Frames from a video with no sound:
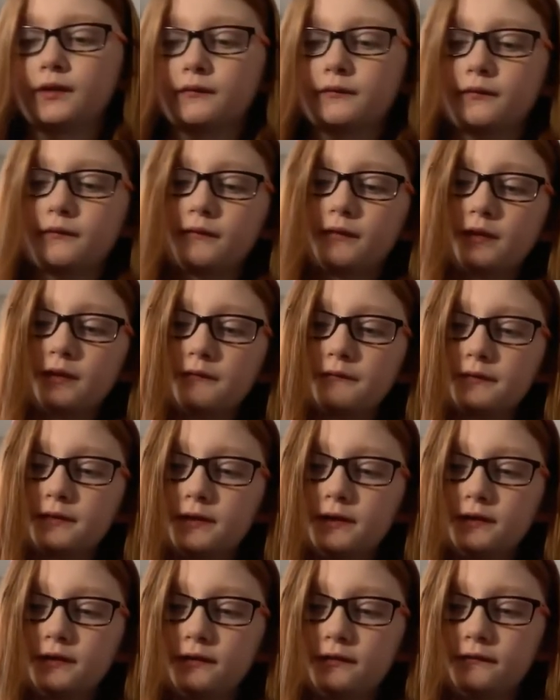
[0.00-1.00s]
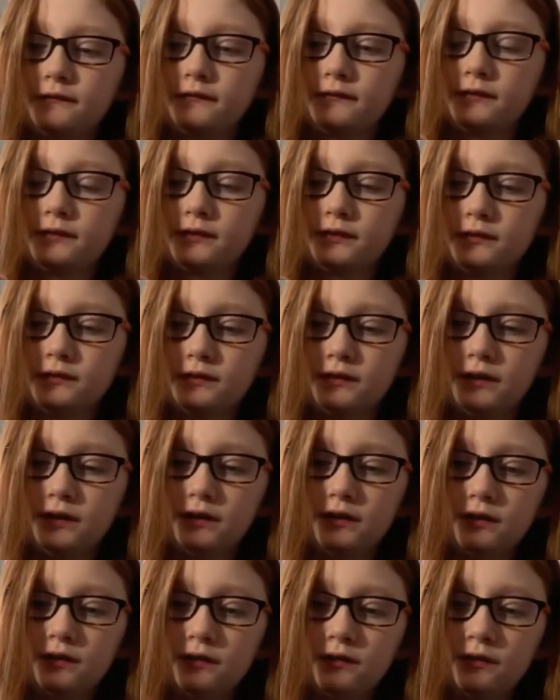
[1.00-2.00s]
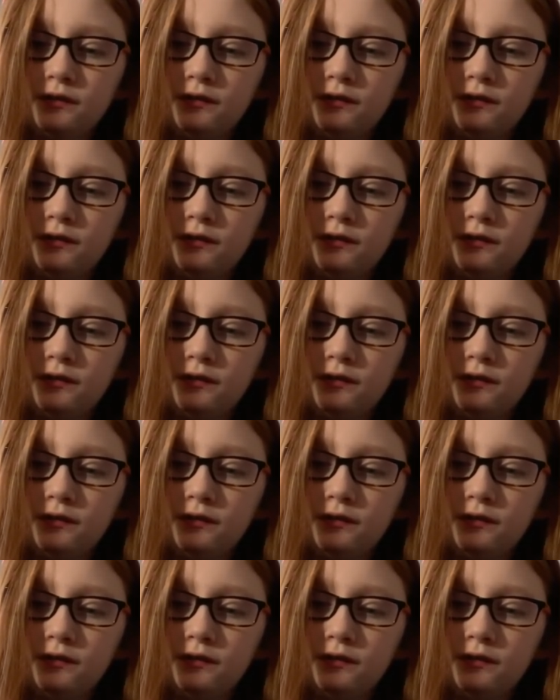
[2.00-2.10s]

talk about random stuff, and, yeah.